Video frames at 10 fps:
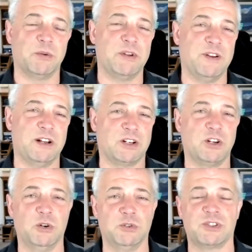We found a
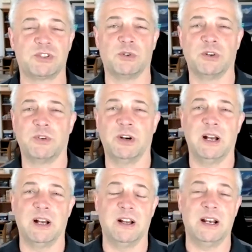code stored for an
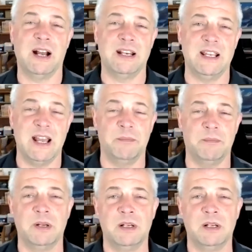IDM